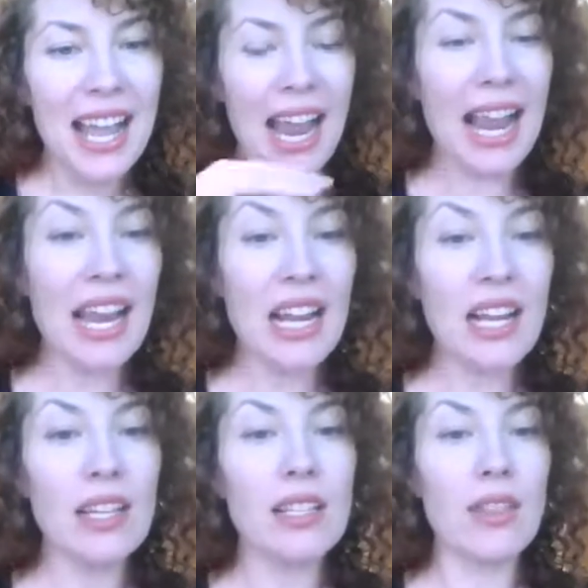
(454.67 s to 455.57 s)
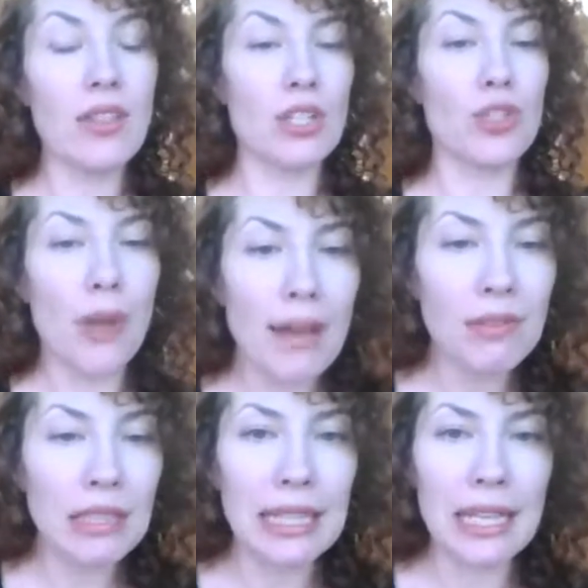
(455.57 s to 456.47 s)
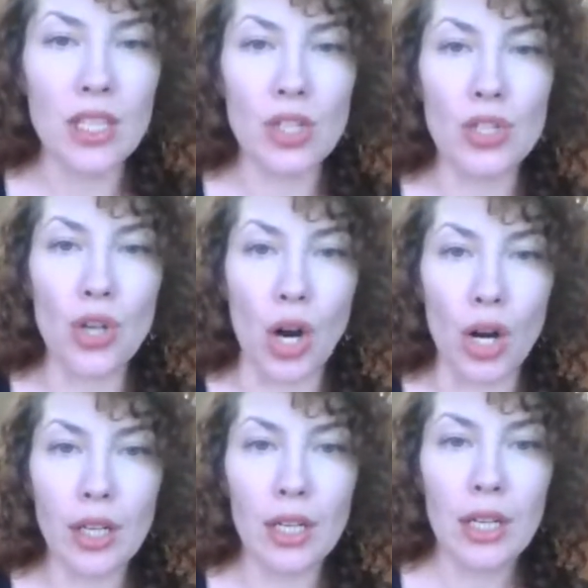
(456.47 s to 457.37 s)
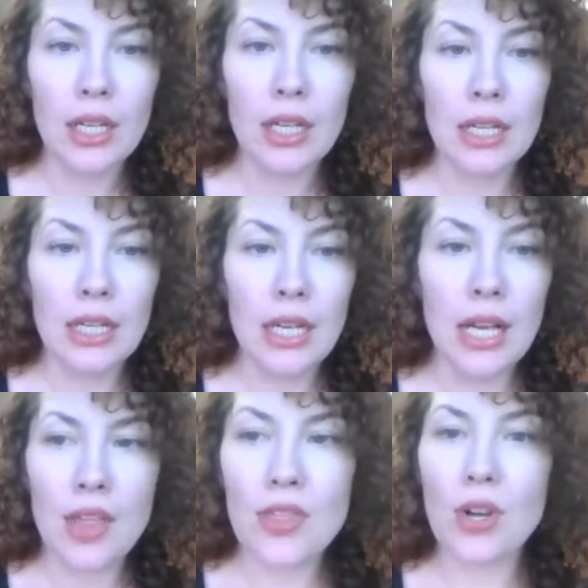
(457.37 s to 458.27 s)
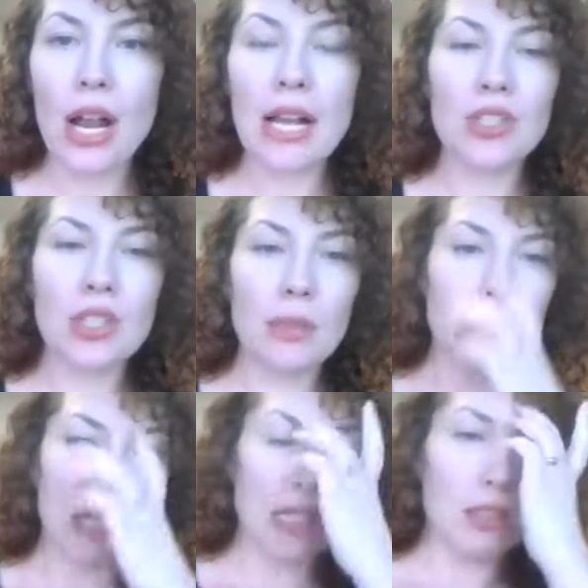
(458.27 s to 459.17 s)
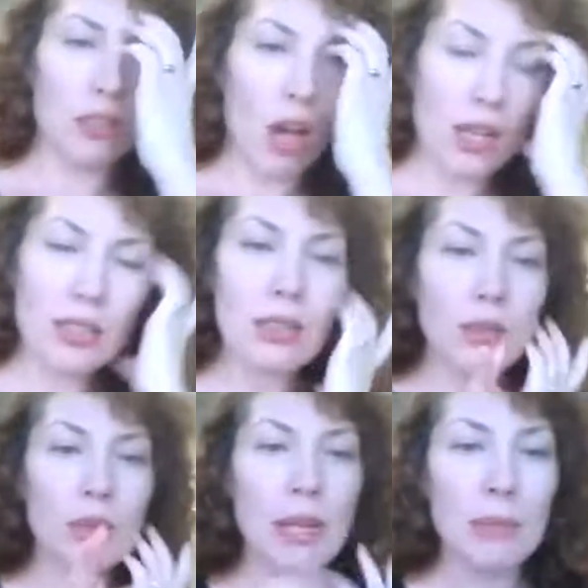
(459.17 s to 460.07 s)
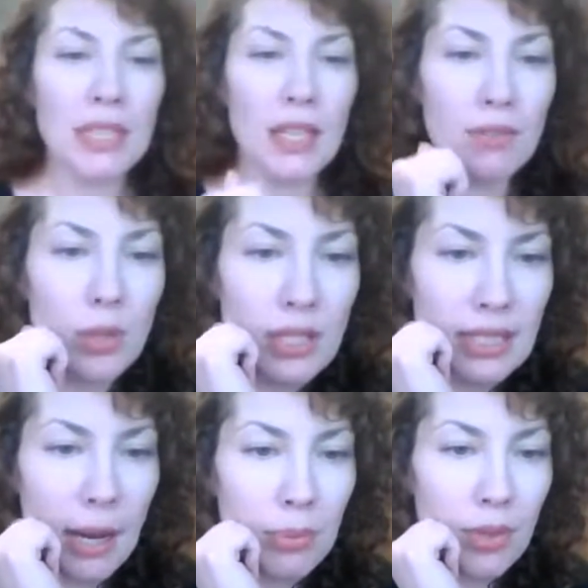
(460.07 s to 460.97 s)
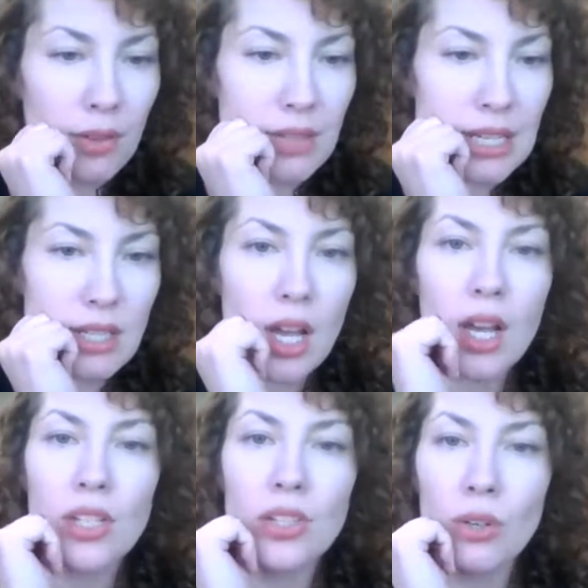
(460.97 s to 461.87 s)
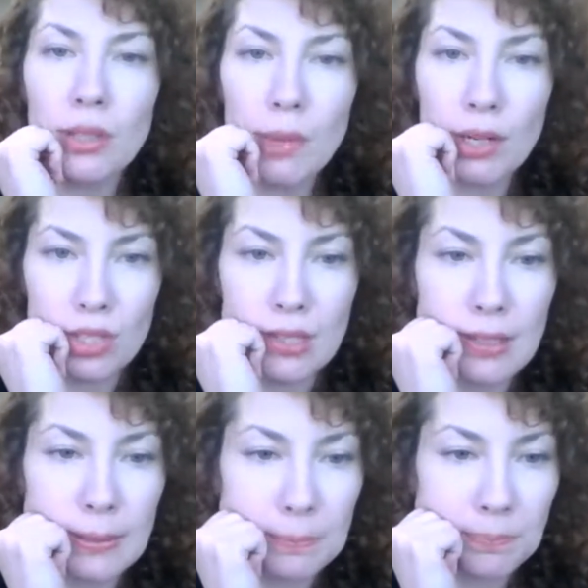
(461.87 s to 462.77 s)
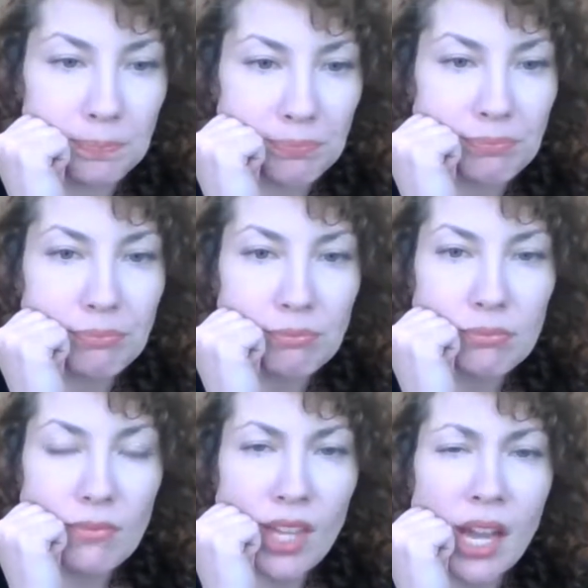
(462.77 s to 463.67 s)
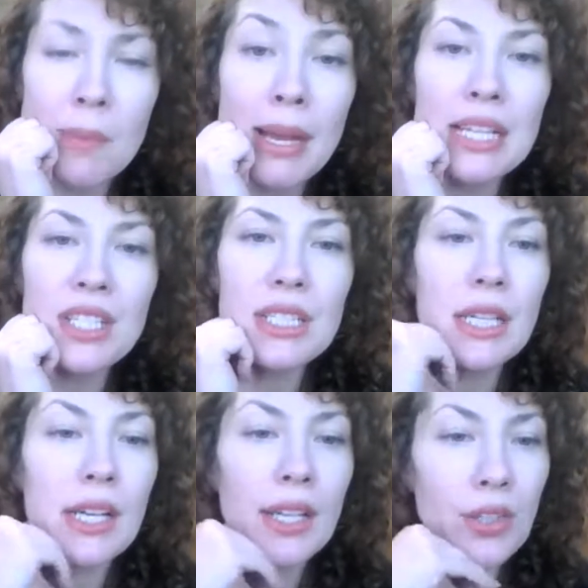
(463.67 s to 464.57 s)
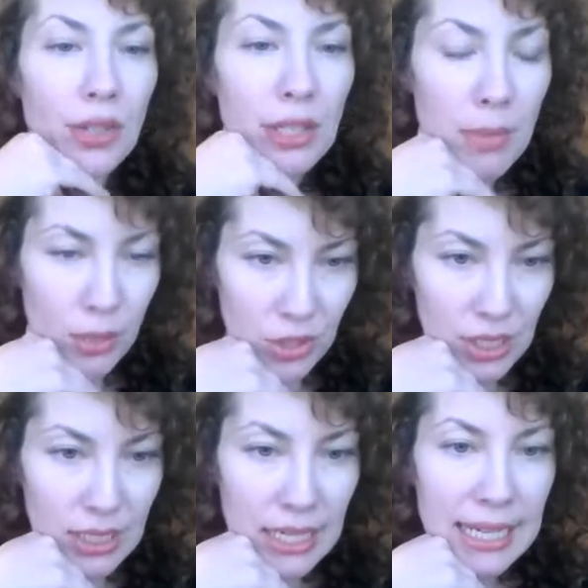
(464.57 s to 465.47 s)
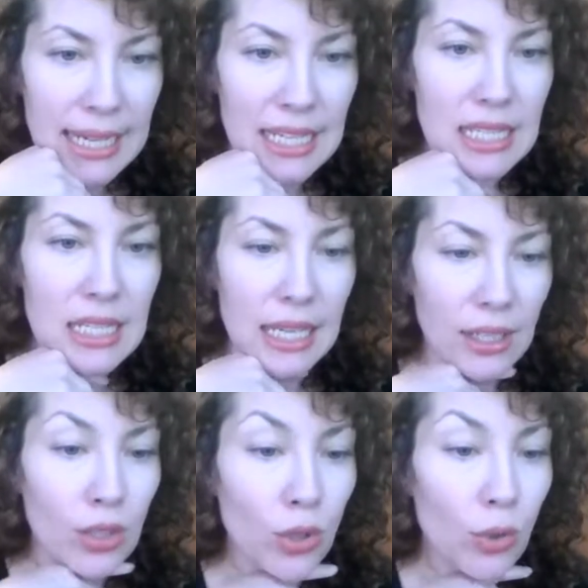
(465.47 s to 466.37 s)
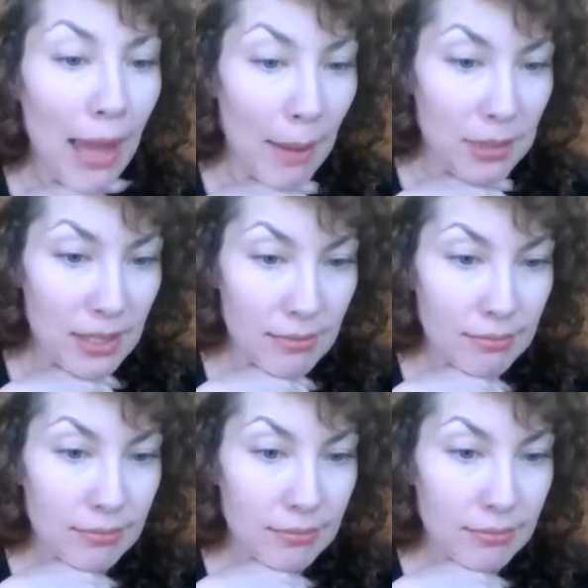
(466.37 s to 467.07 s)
and they're traveling in the dark. They're actually being lost. Let me give you an example of this. Your emotions. Imagine your emotion is like Google Maps,